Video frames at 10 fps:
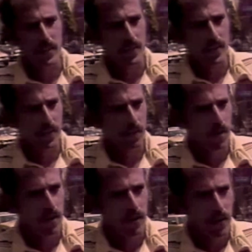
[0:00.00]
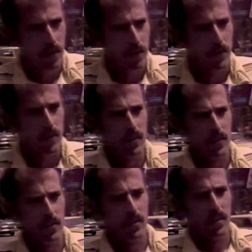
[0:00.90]
done nothing wrong at all.
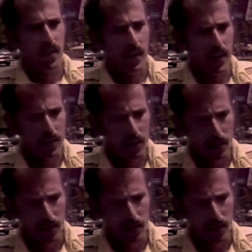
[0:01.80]
And